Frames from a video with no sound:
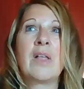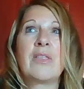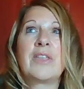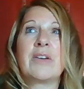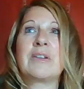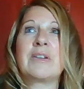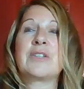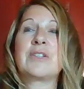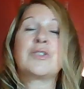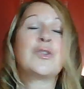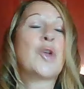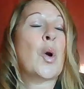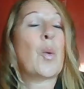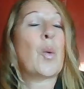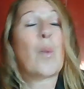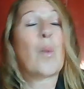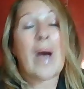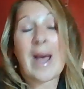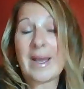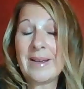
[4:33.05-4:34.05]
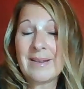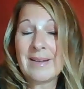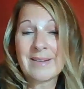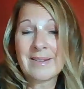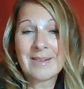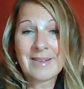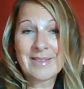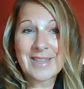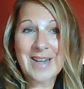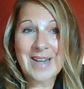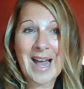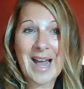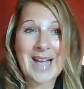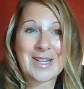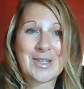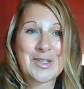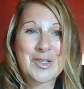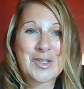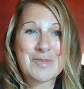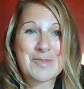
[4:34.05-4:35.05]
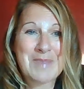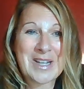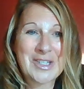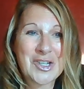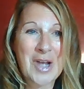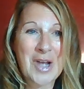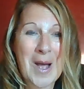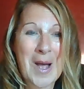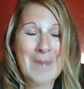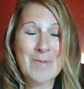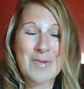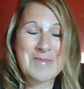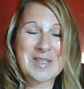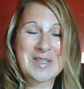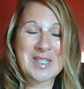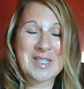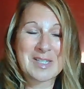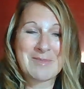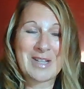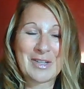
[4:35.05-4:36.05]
There is no way that I could do my job or Mrs.